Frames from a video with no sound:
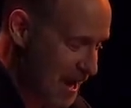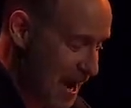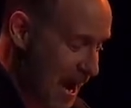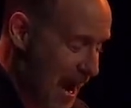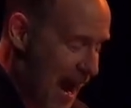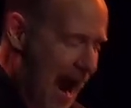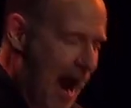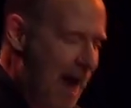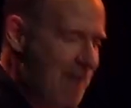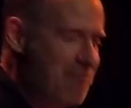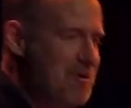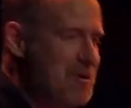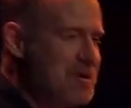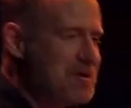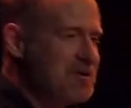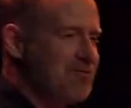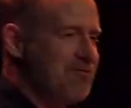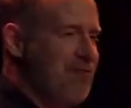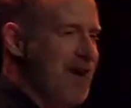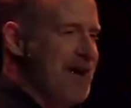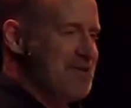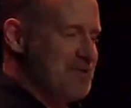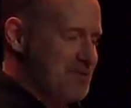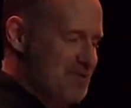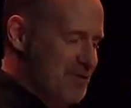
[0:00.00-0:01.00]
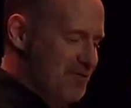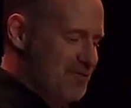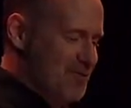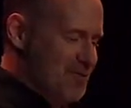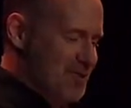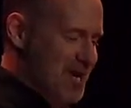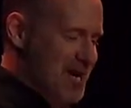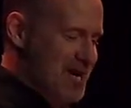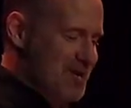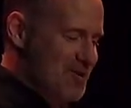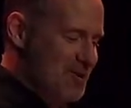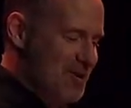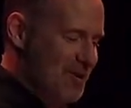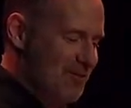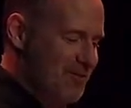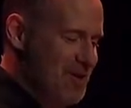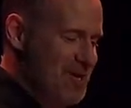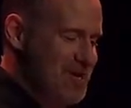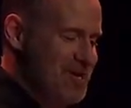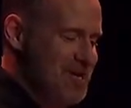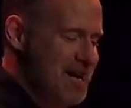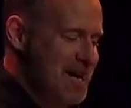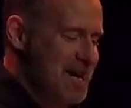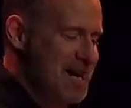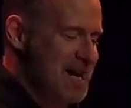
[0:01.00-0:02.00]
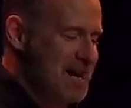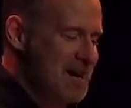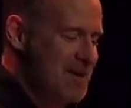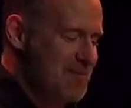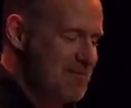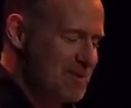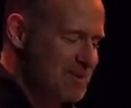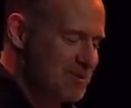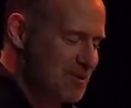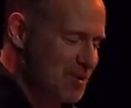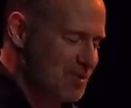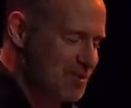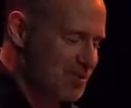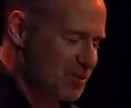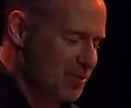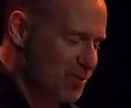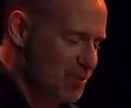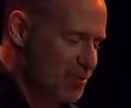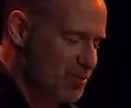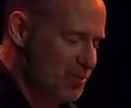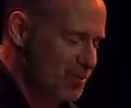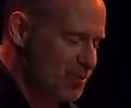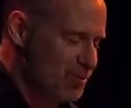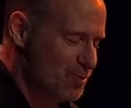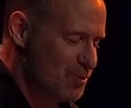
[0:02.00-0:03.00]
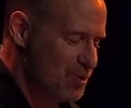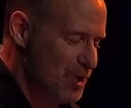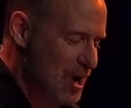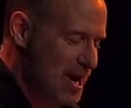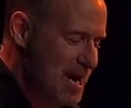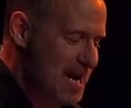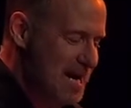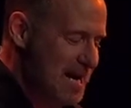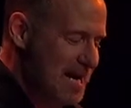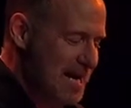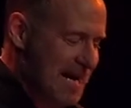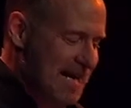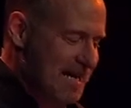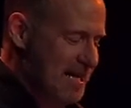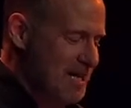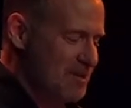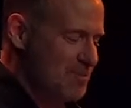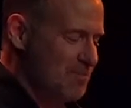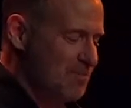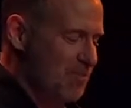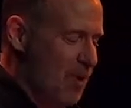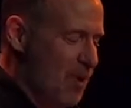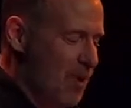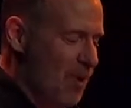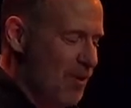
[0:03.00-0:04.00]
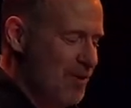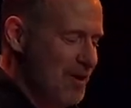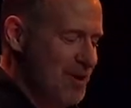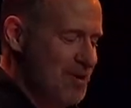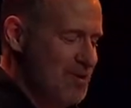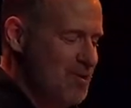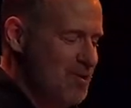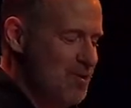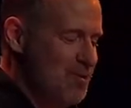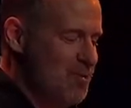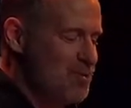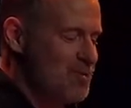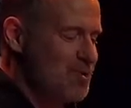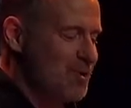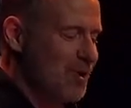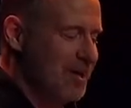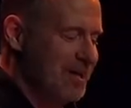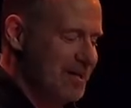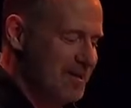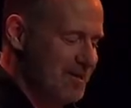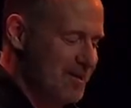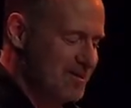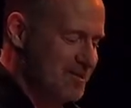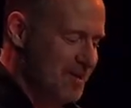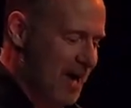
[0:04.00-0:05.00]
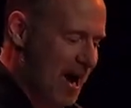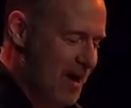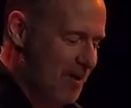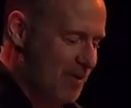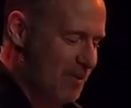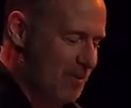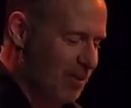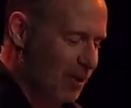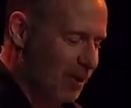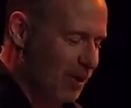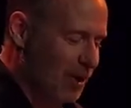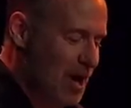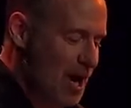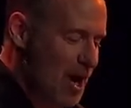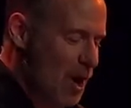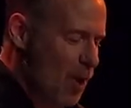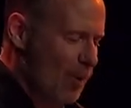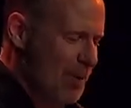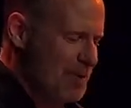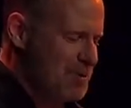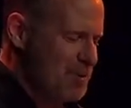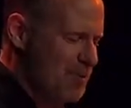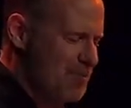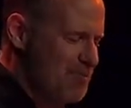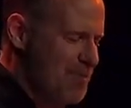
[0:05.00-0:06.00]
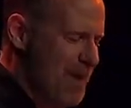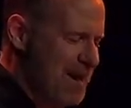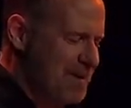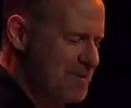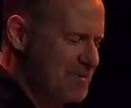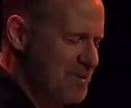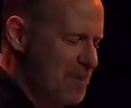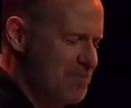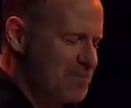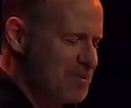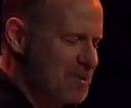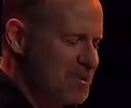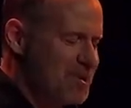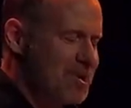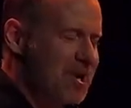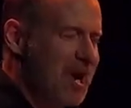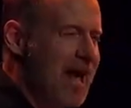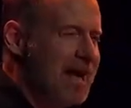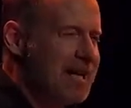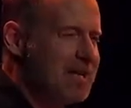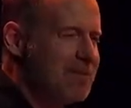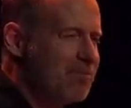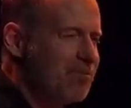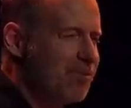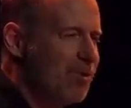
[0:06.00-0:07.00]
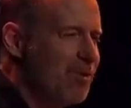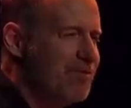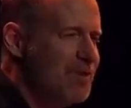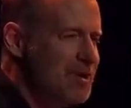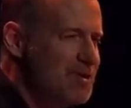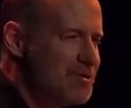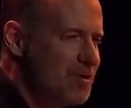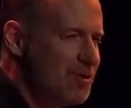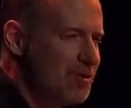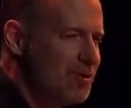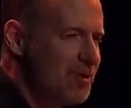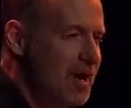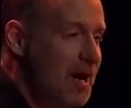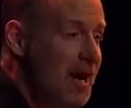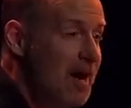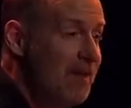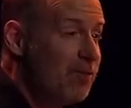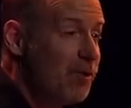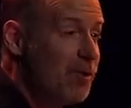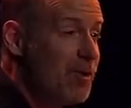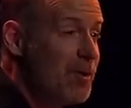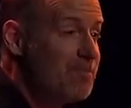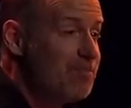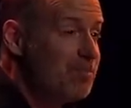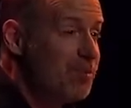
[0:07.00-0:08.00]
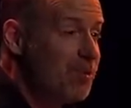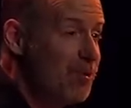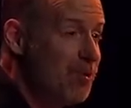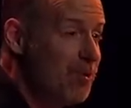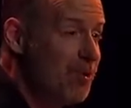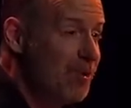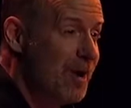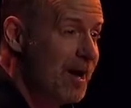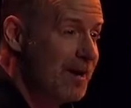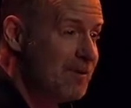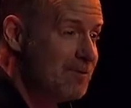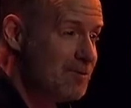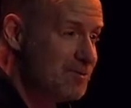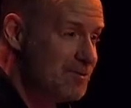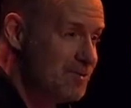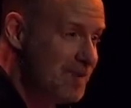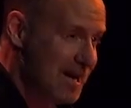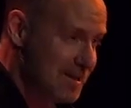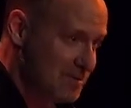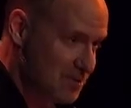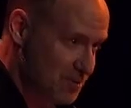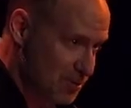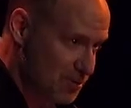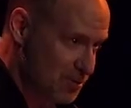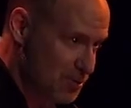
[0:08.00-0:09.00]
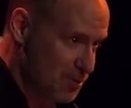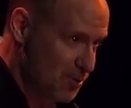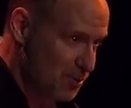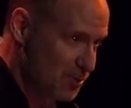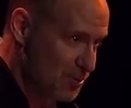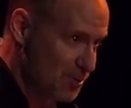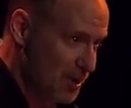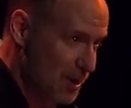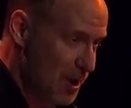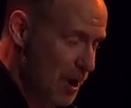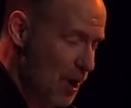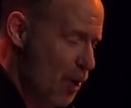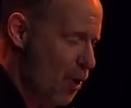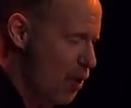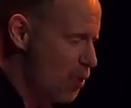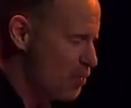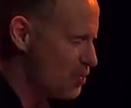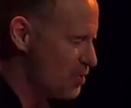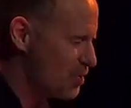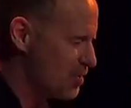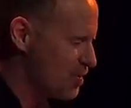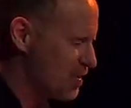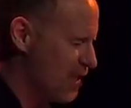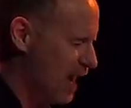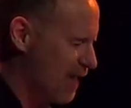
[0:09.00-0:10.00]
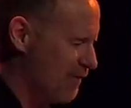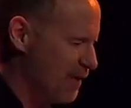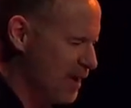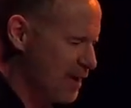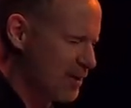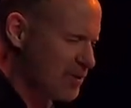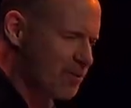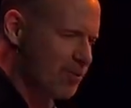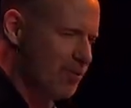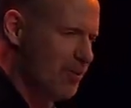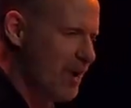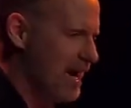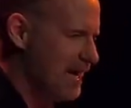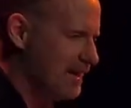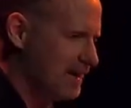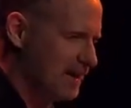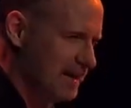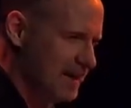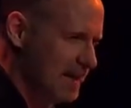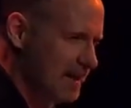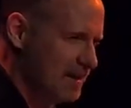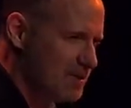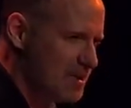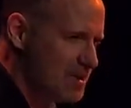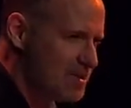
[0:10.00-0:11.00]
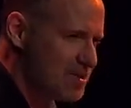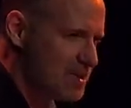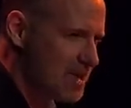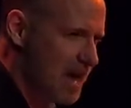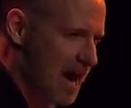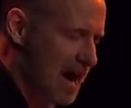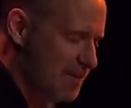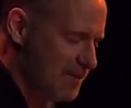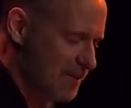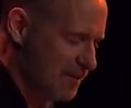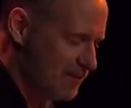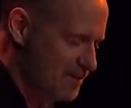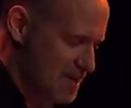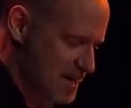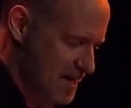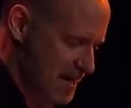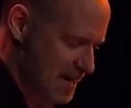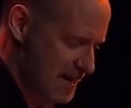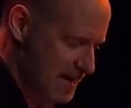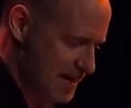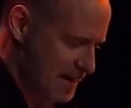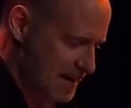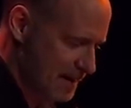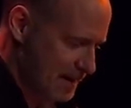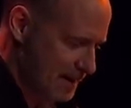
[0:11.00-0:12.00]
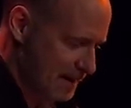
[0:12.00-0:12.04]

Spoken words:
At this festive season of the year, Mr. Scrooge, it is more than usually desirable we should make some slight provision for the poor and destitute, who suffer greatly at this time of year.